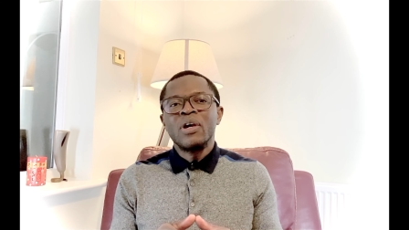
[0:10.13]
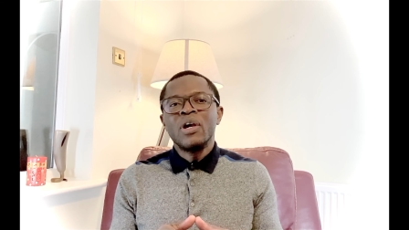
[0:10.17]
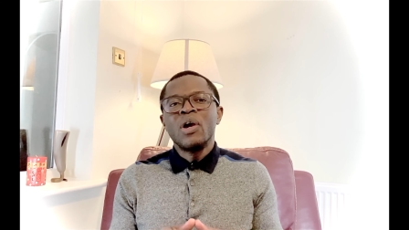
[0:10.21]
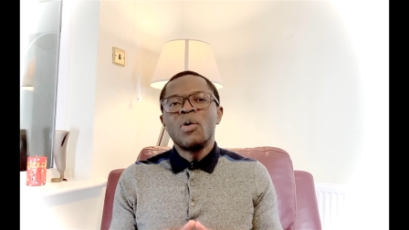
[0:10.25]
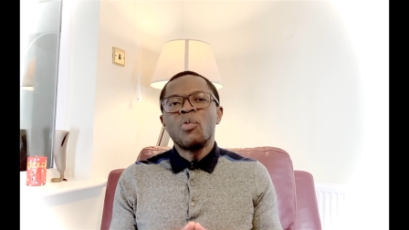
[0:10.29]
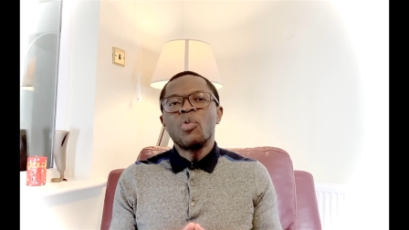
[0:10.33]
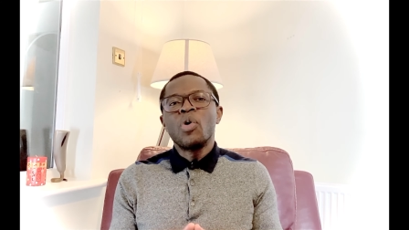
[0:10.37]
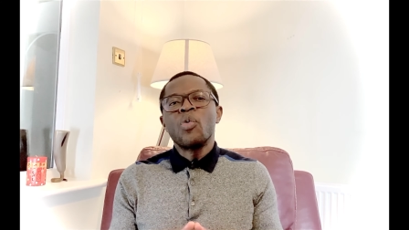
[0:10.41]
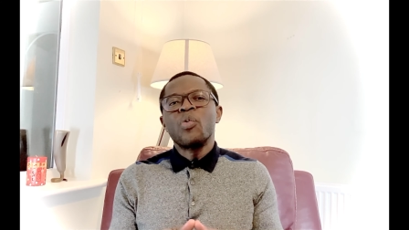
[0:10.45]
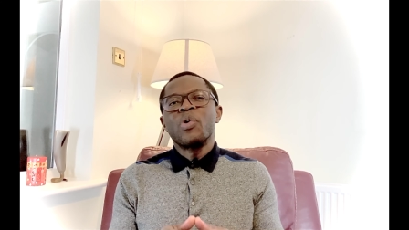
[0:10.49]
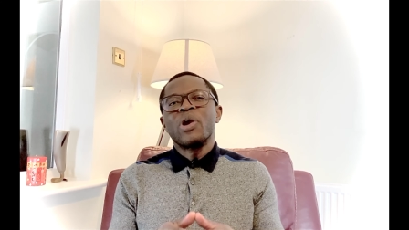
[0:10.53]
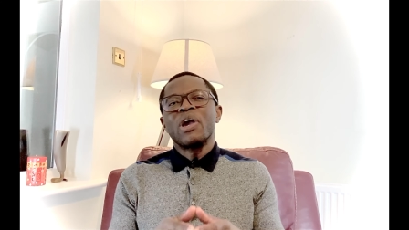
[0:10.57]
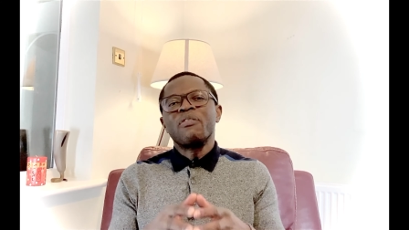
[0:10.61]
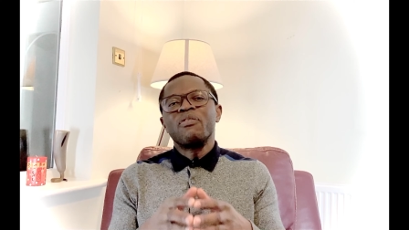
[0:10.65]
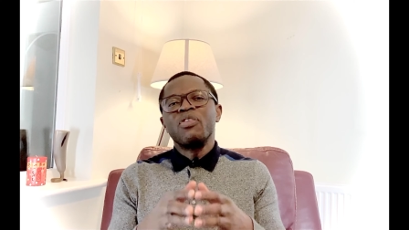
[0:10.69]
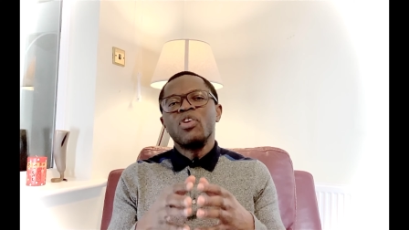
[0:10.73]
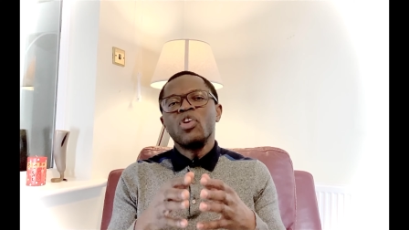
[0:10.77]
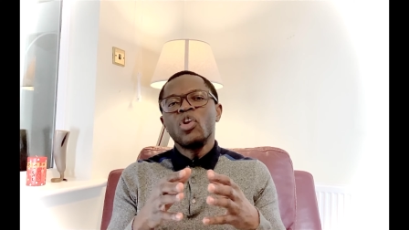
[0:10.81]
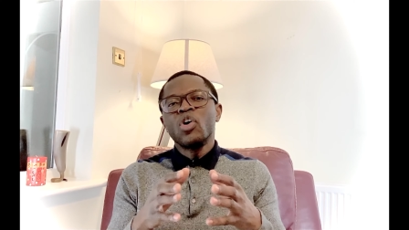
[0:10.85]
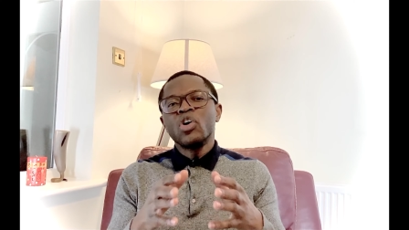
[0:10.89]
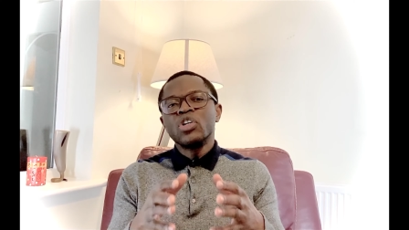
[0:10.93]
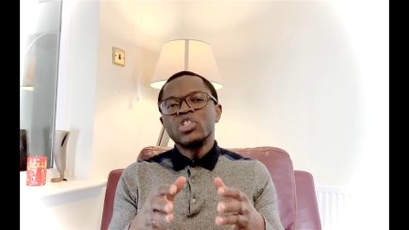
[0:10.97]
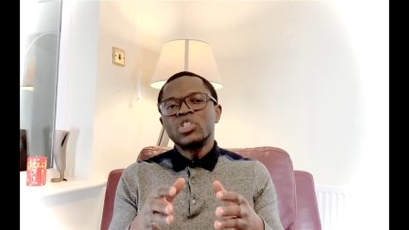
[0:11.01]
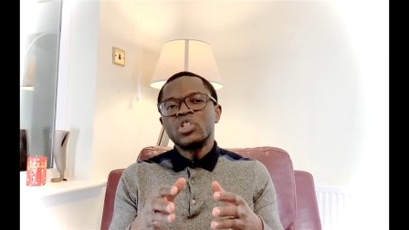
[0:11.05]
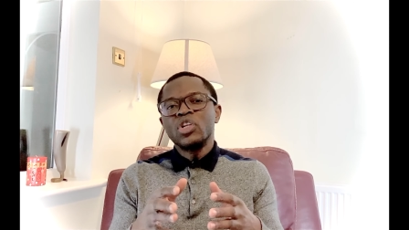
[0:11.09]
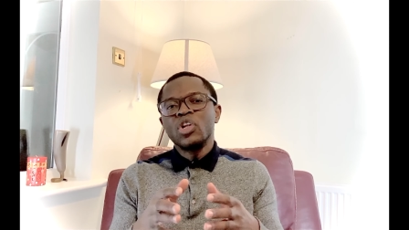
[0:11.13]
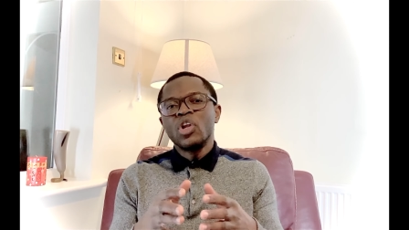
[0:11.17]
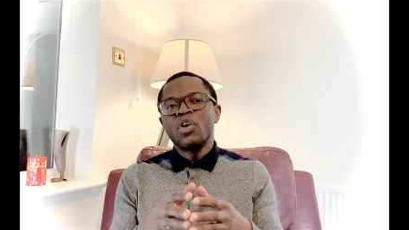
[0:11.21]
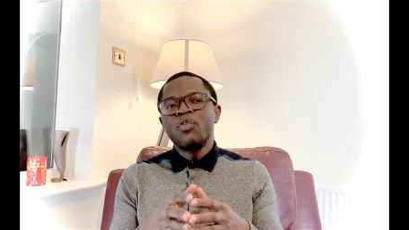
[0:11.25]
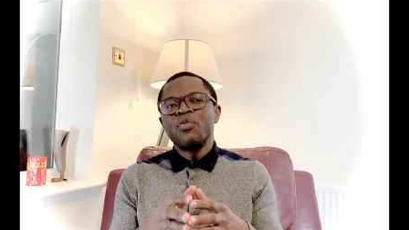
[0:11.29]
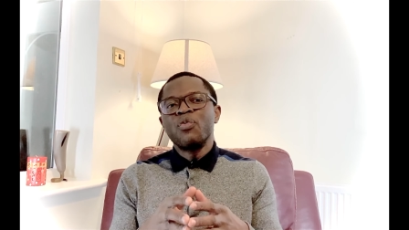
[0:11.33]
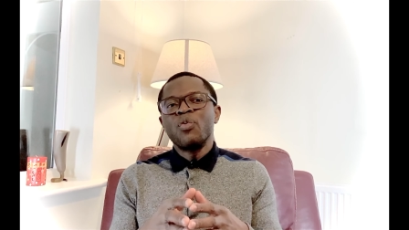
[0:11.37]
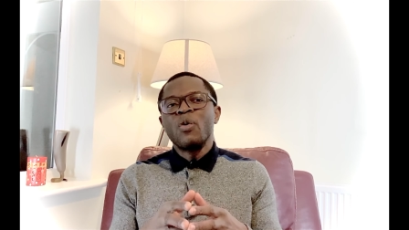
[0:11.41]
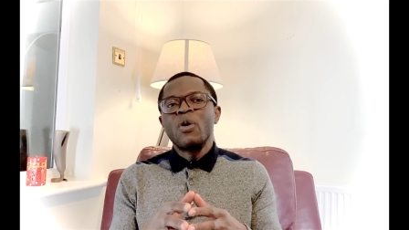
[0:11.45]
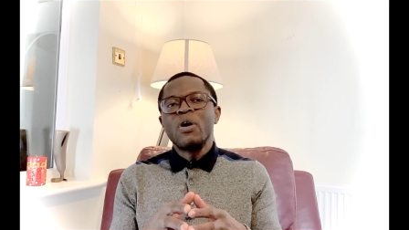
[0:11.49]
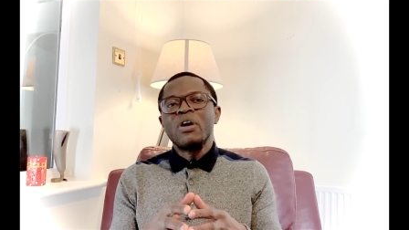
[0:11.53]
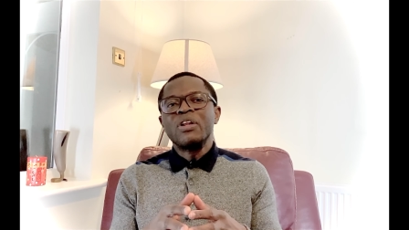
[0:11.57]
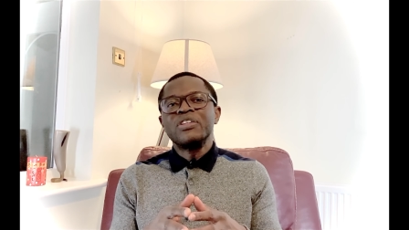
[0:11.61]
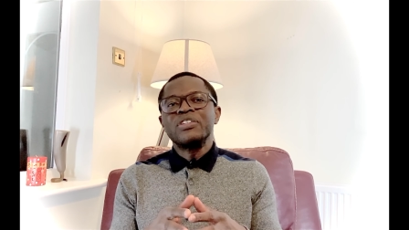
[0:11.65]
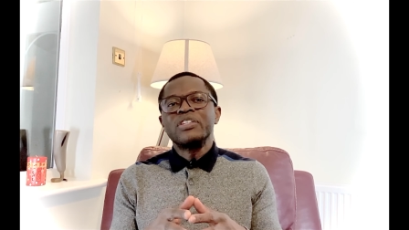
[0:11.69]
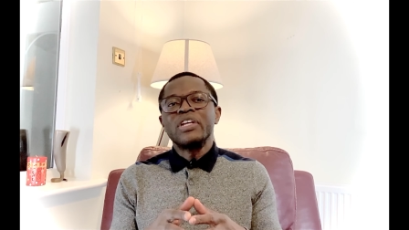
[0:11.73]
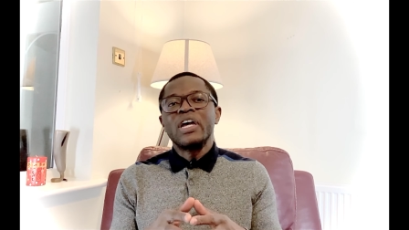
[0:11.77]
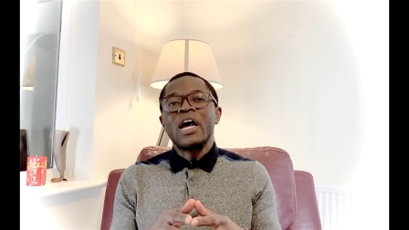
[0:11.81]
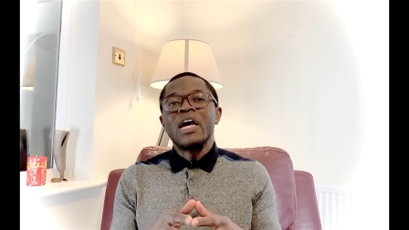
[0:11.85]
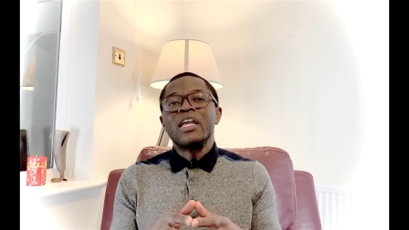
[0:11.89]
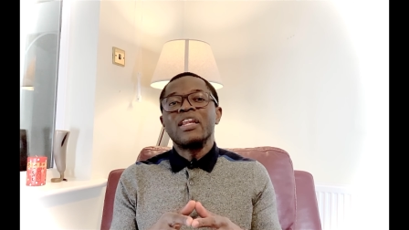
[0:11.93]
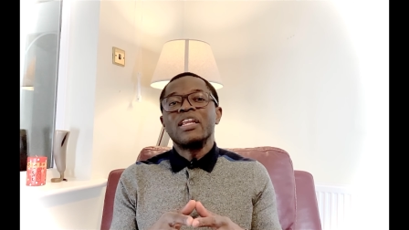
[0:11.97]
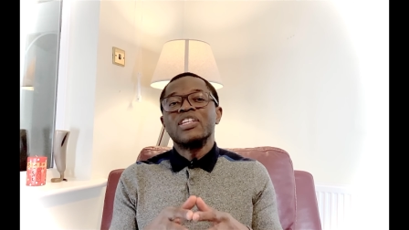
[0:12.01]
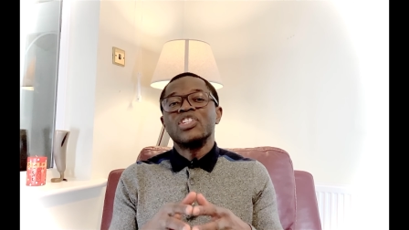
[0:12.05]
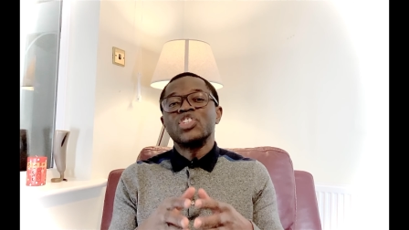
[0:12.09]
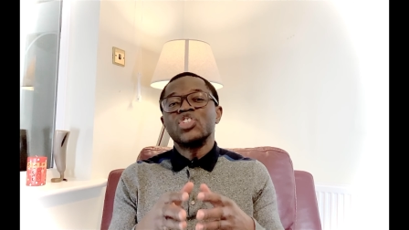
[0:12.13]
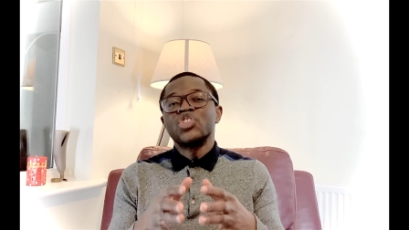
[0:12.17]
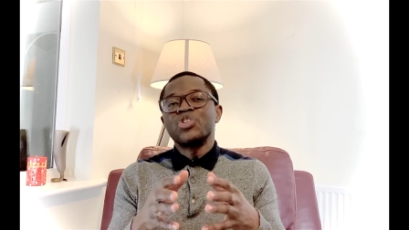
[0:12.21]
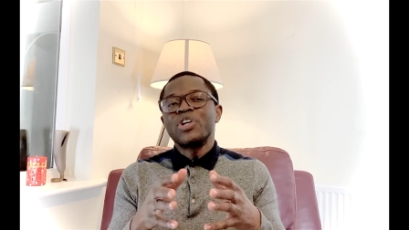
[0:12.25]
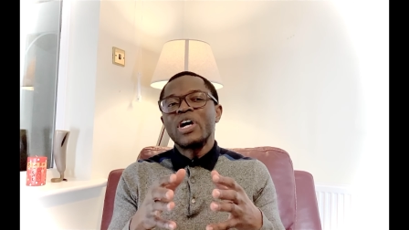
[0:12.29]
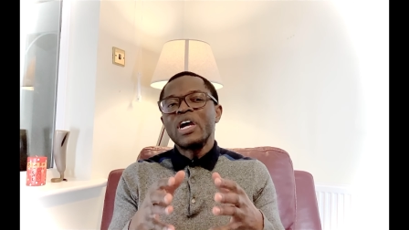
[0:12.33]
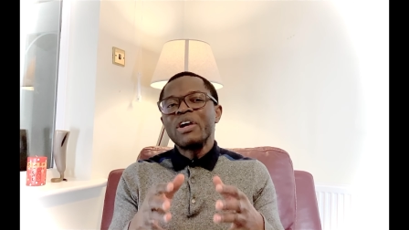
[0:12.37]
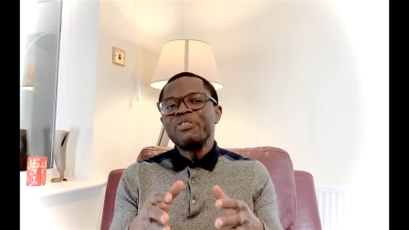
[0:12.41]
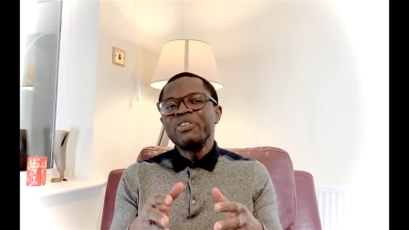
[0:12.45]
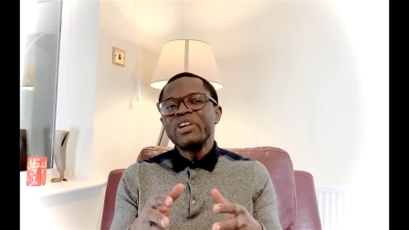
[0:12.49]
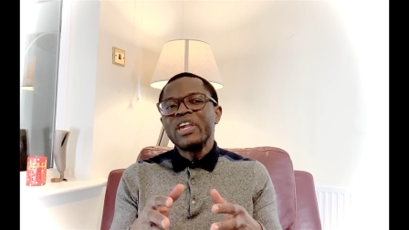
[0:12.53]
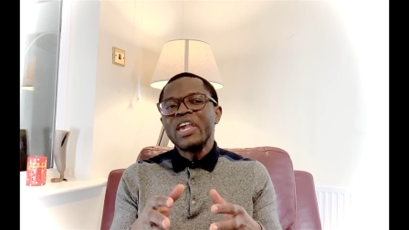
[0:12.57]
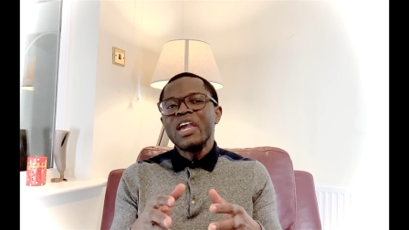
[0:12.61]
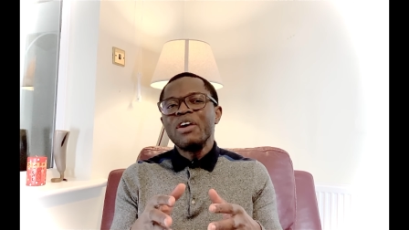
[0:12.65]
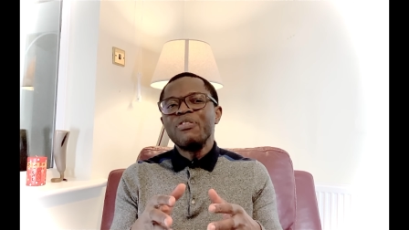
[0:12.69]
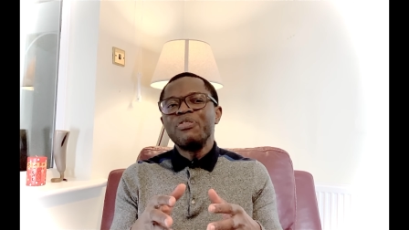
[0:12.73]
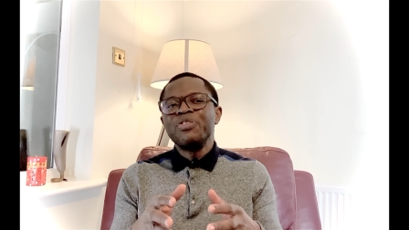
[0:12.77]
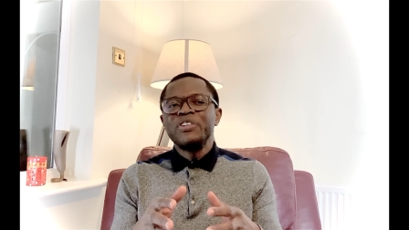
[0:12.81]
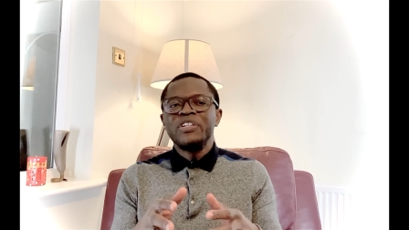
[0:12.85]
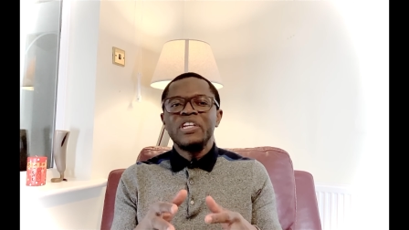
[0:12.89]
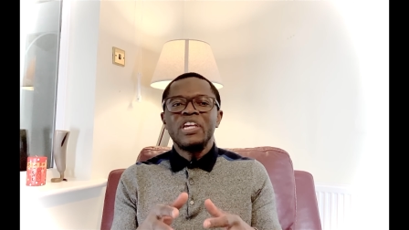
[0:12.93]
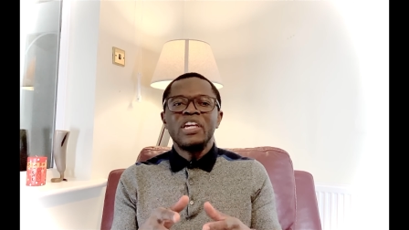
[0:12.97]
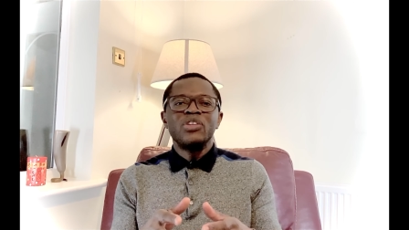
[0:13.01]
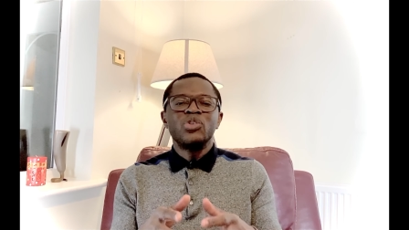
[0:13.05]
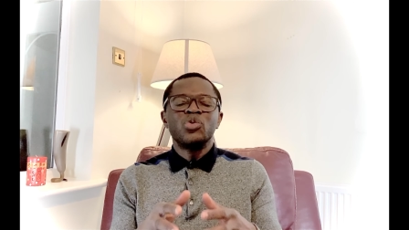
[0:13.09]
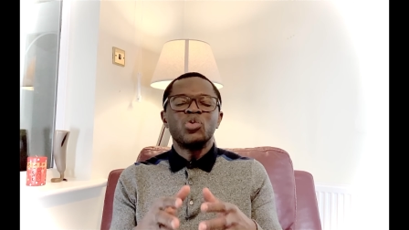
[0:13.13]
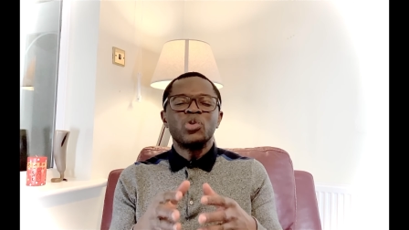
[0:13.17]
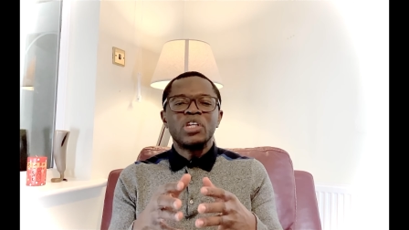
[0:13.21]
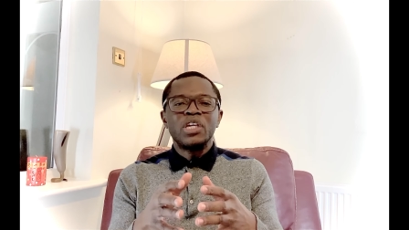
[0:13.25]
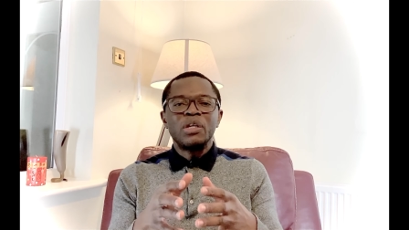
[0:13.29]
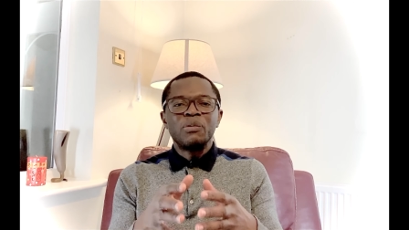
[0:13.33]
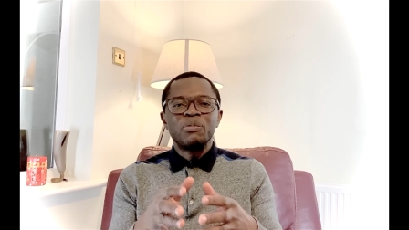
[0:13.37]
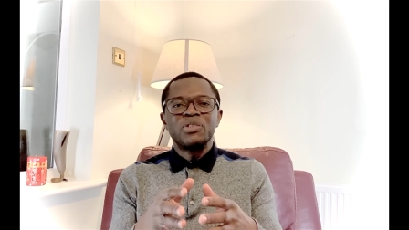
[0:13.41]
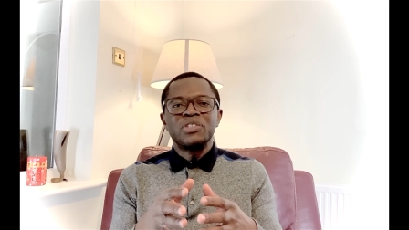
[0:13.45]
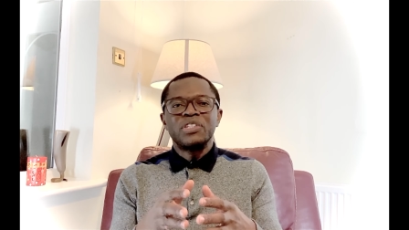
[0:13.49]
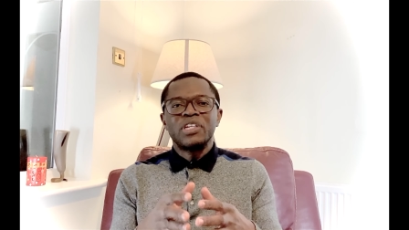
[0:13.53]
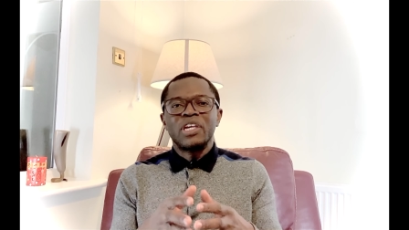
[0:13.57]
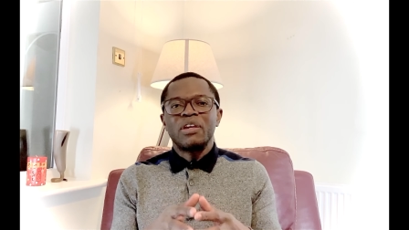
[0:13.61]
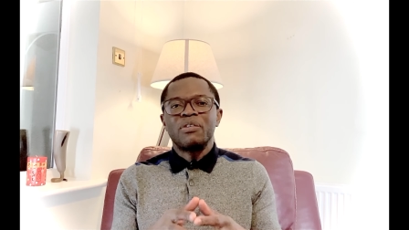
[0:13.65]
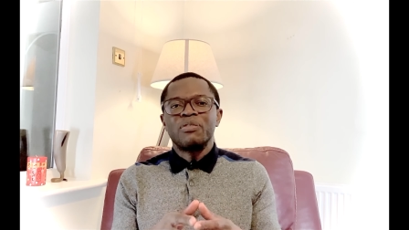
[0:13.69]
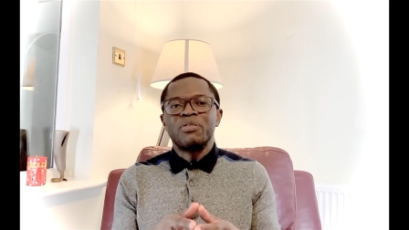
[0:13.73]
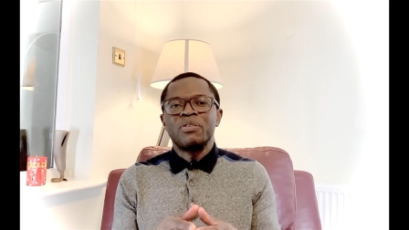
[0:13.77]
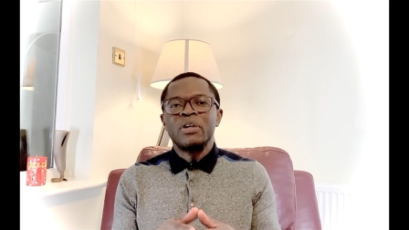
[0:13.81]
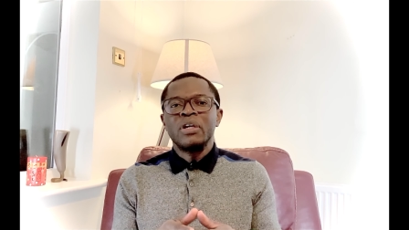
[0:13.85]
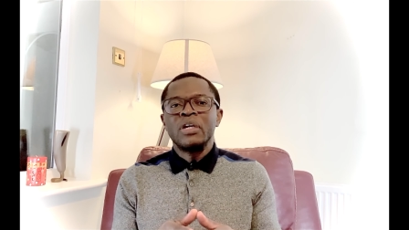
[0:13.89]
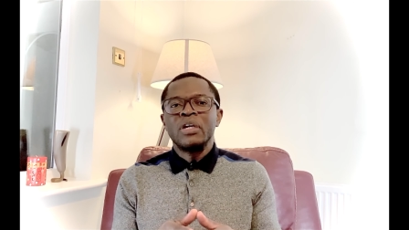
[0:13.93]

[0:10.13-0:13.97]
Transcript: where we have lost loved ones and are striving every day to keep safe.